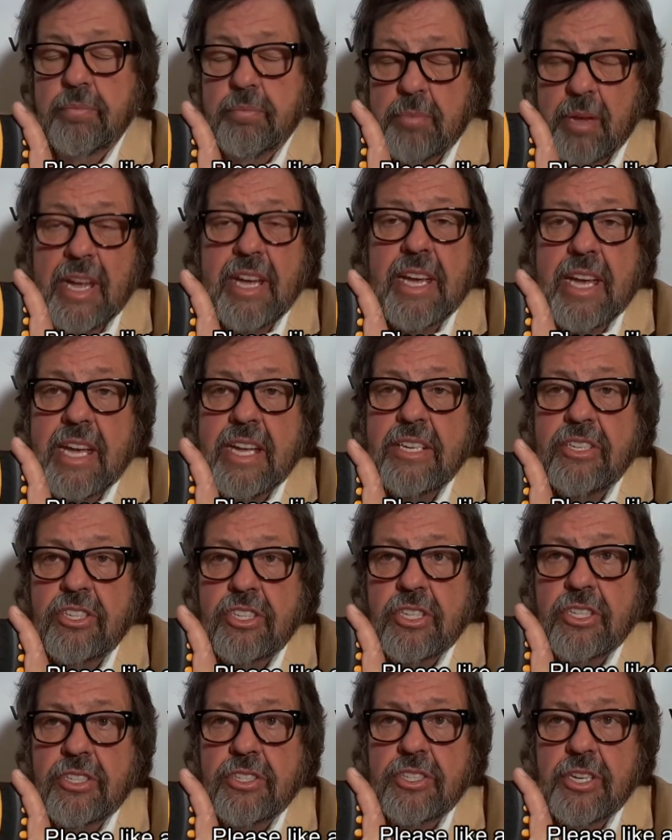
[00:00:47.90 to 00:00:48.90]
big
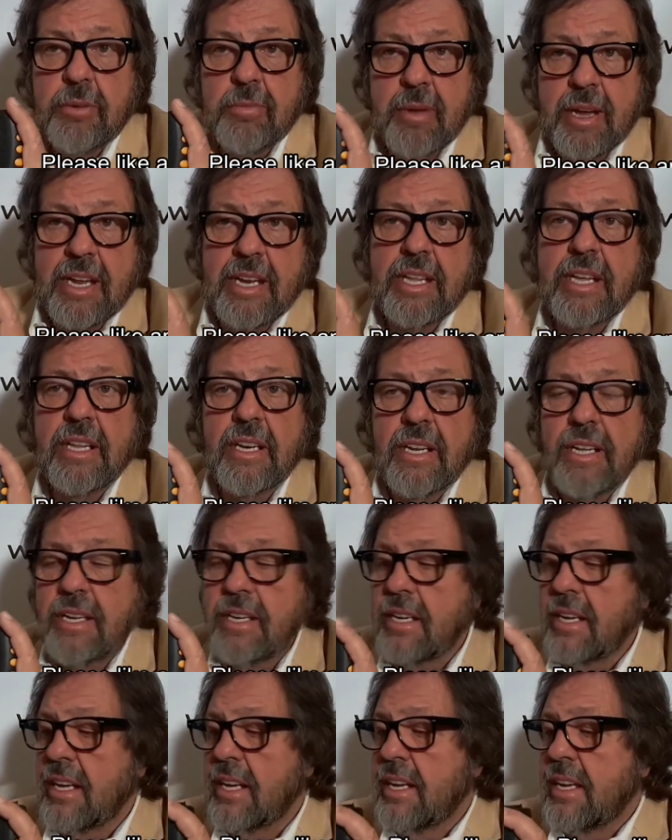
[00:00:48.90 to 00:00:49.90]
engines
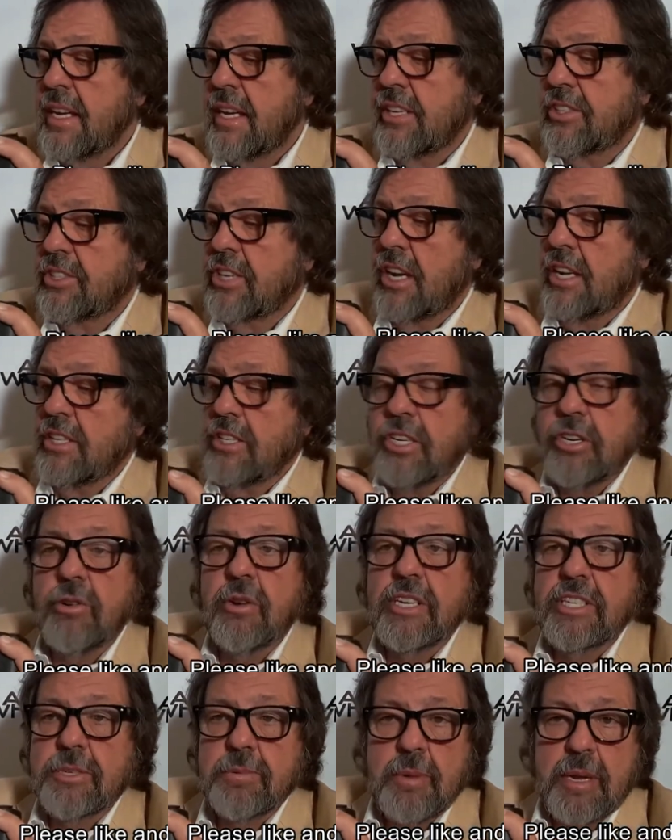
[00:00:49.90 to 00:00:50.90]
immediately, it's got
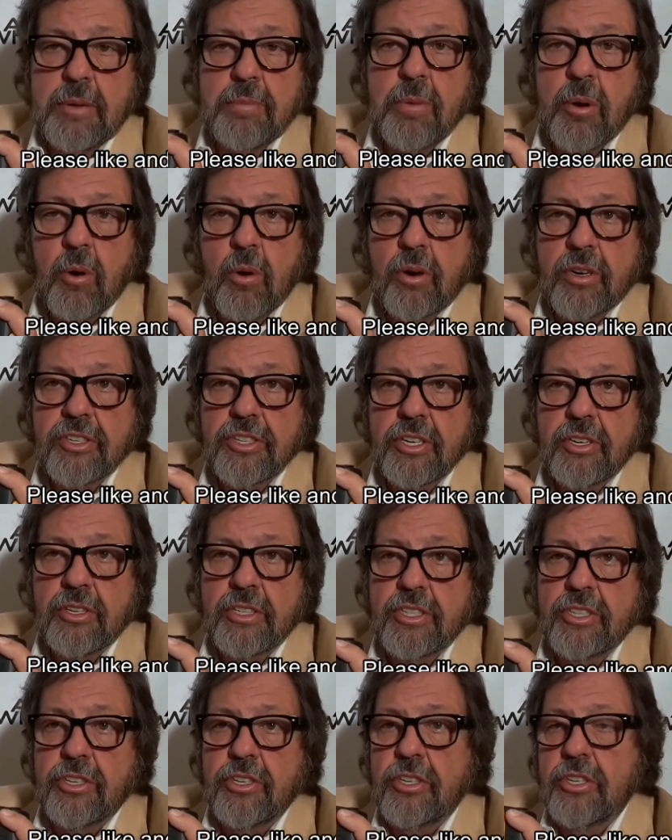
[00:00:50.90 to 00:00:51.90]
USB ports
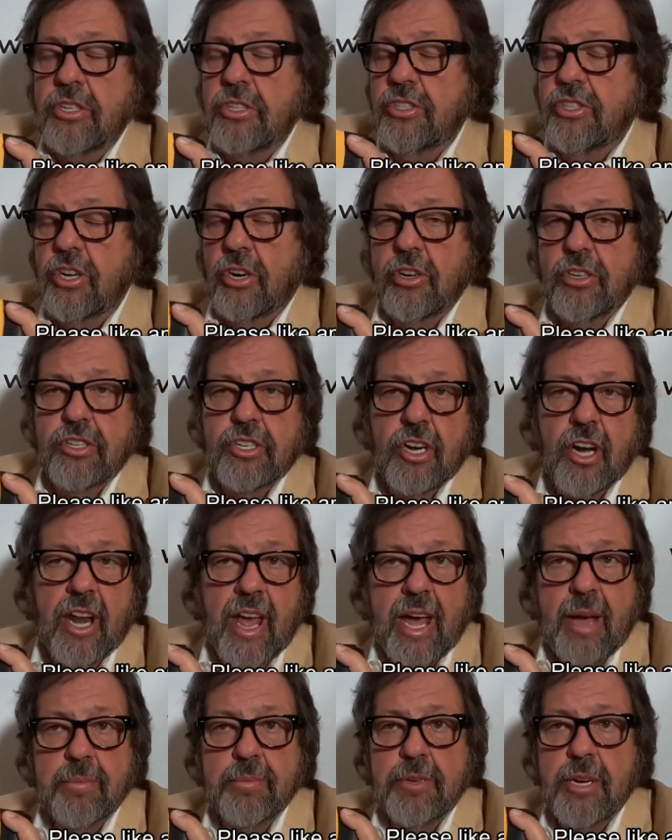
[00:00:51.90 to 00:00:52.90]
on it so you can charge your
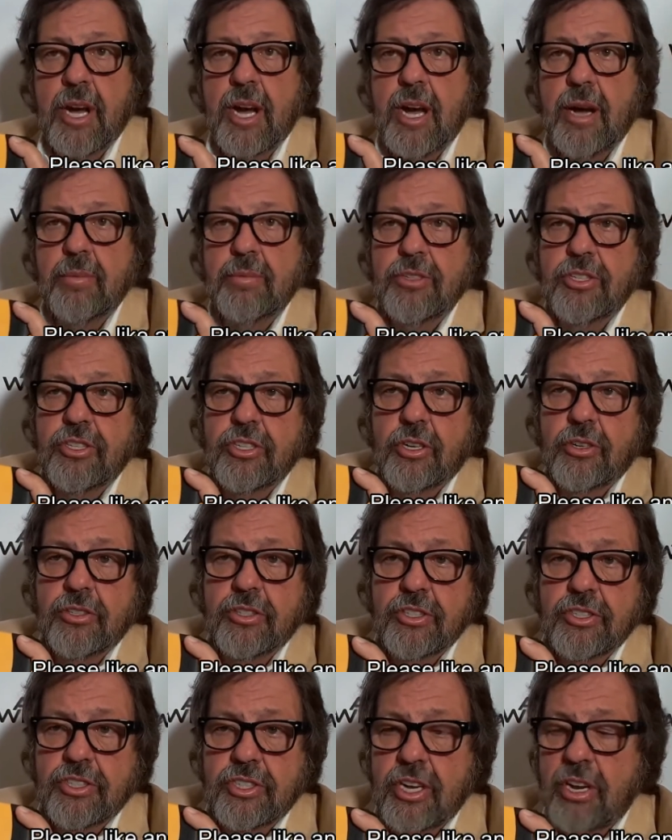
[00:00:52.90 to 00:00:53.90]
laptop, you charge
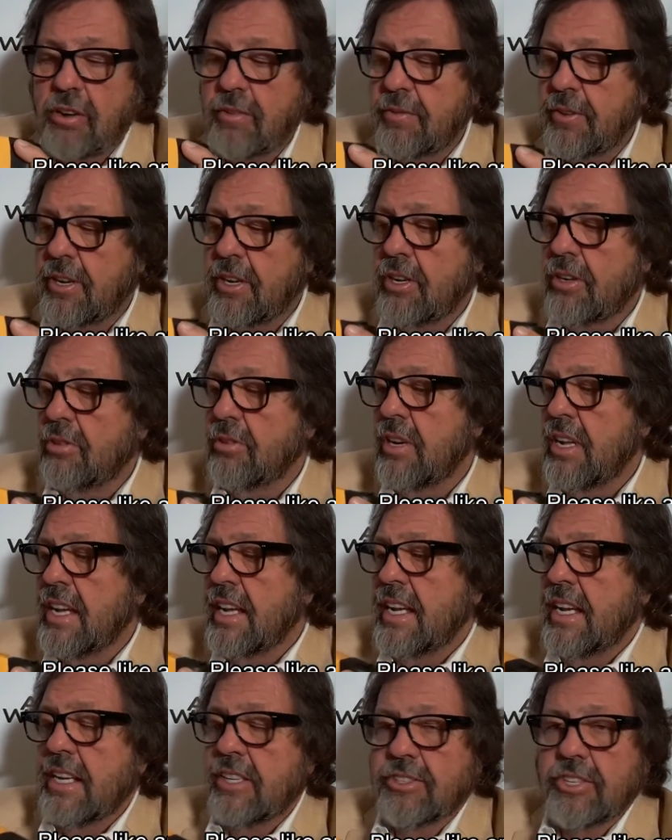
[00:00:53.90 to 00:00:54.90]
your cell phone.
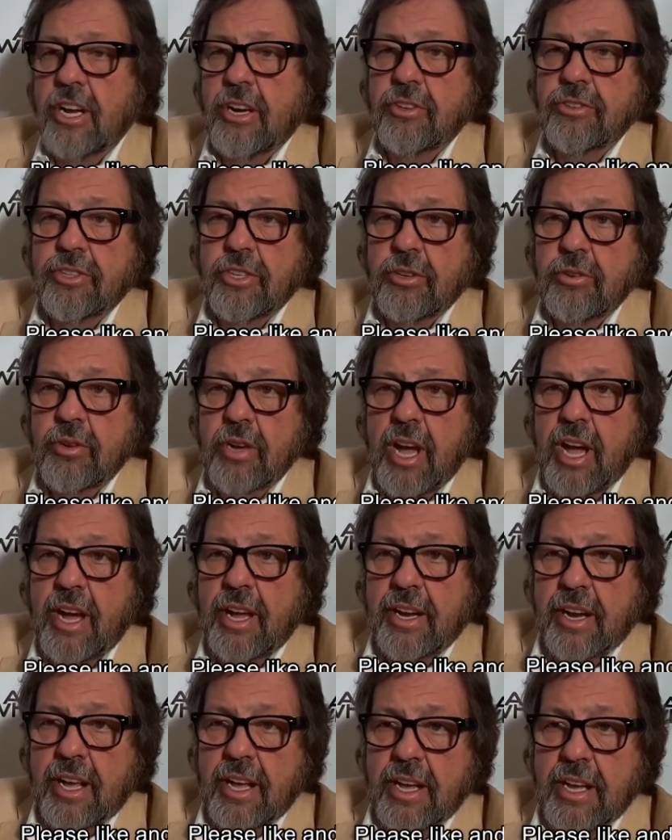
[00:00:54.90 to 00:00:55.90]
It's also
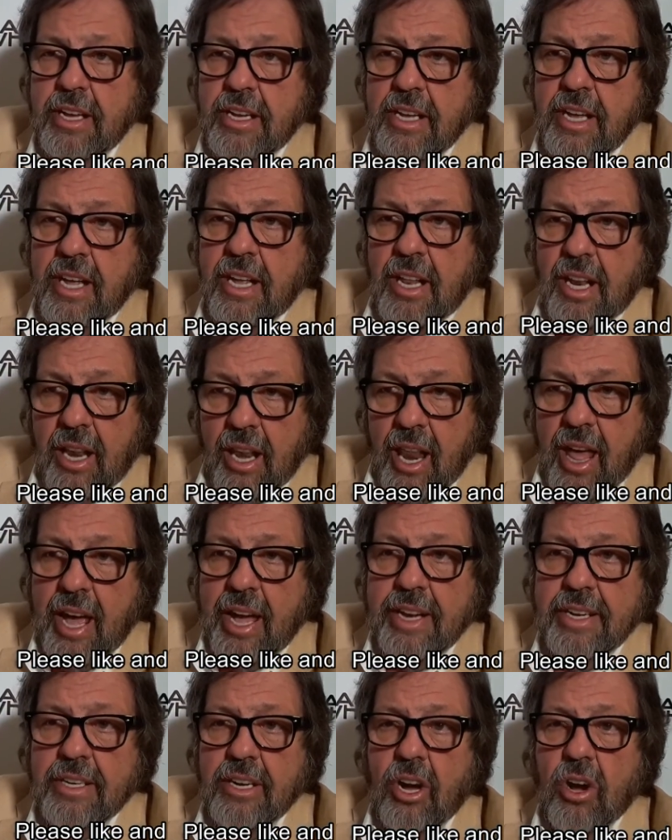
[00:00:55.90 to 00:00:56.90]
got a
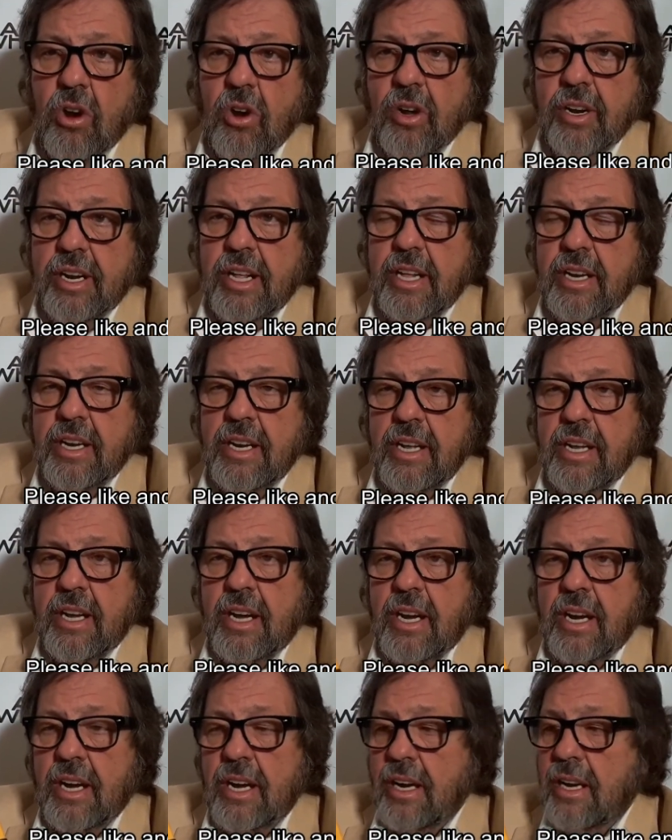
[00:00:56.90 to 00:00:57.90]
light on it.
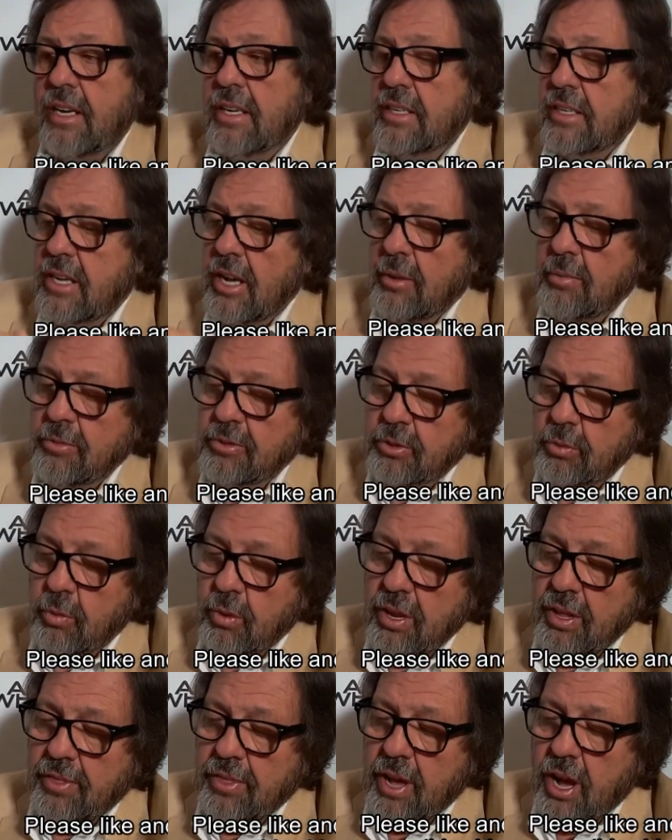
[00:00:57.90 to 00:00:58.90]
Comes
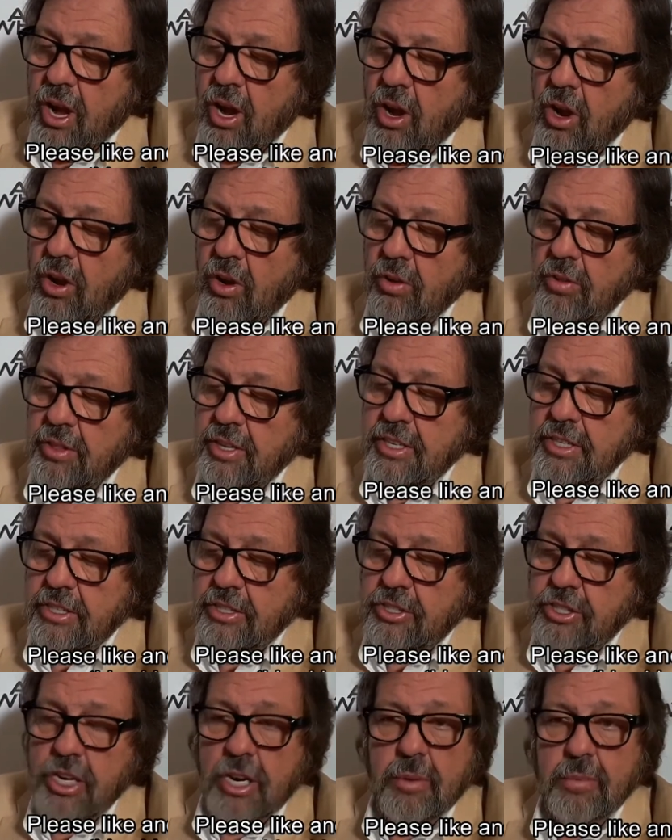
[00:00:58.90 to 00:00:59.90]
with all the
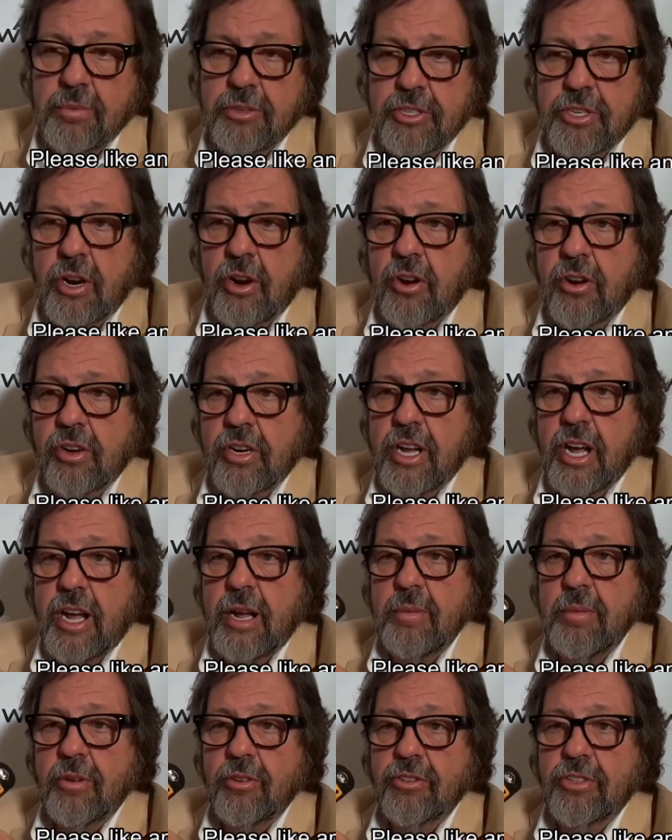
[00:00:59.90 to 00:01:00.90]
jump starter
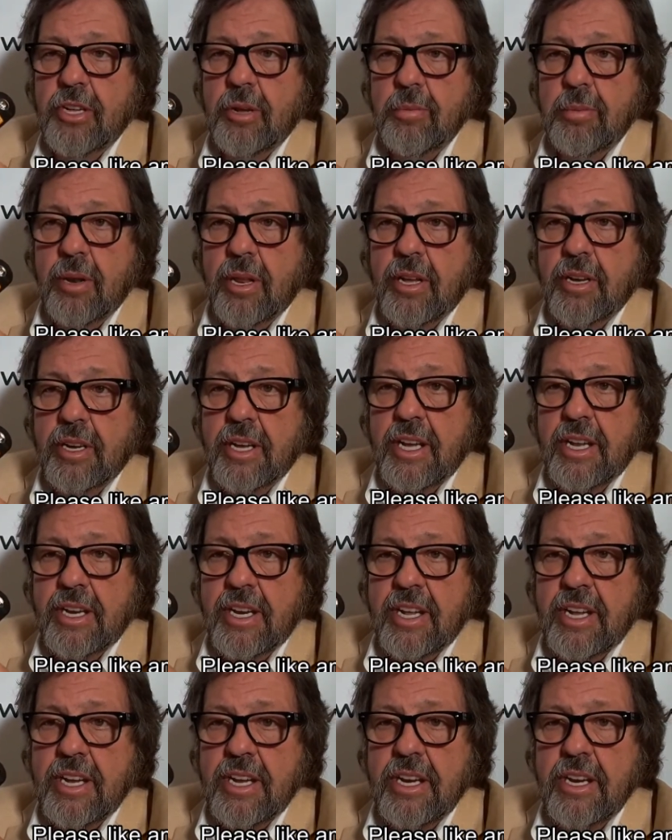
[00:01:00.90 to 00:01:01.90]
cables that plug
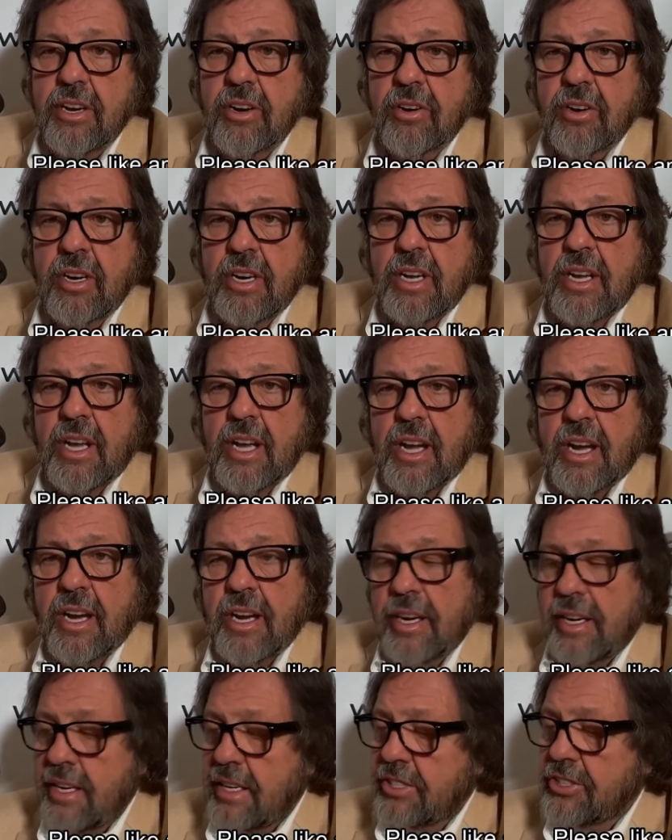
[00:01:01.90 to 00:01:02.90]
in here.
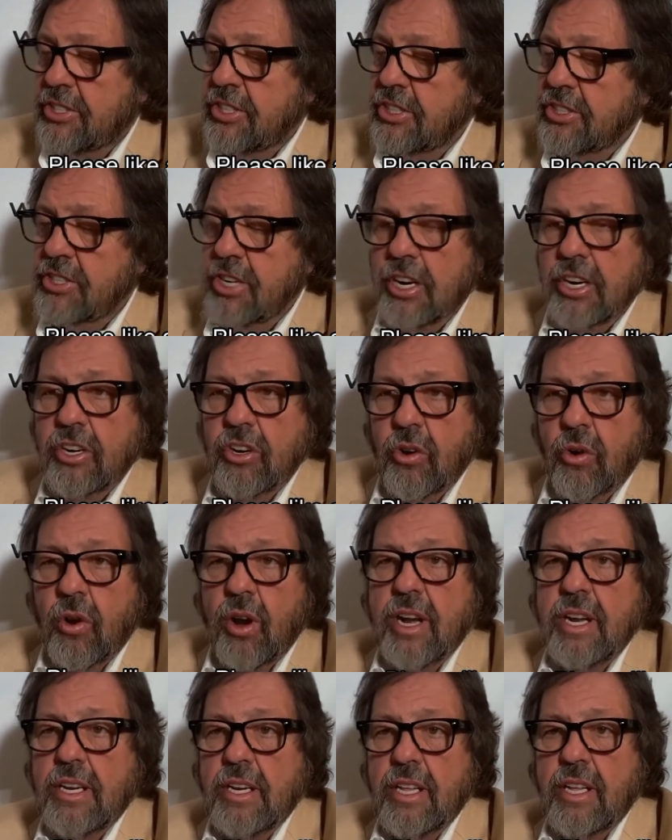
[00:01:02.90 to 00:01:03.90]
It's just a
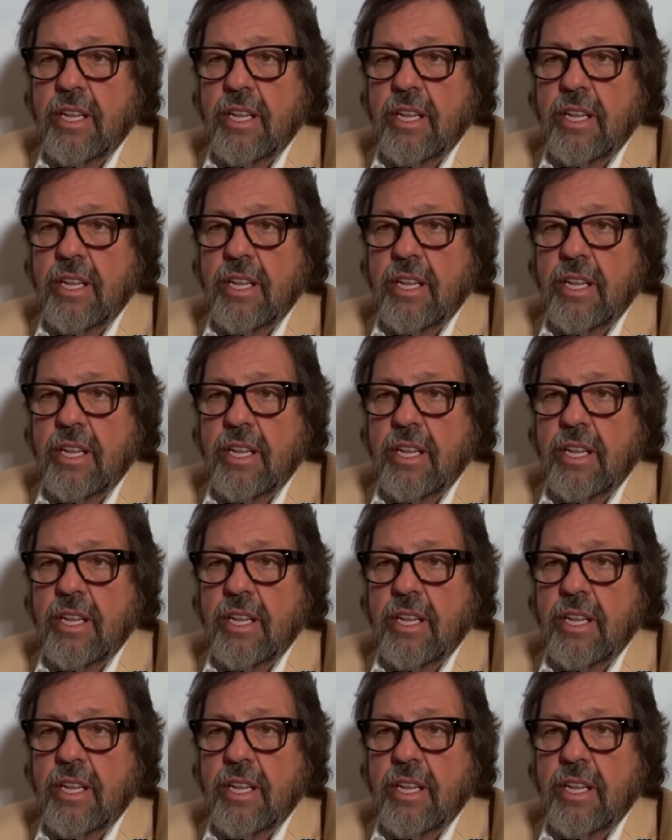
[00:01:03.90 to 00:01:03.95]
great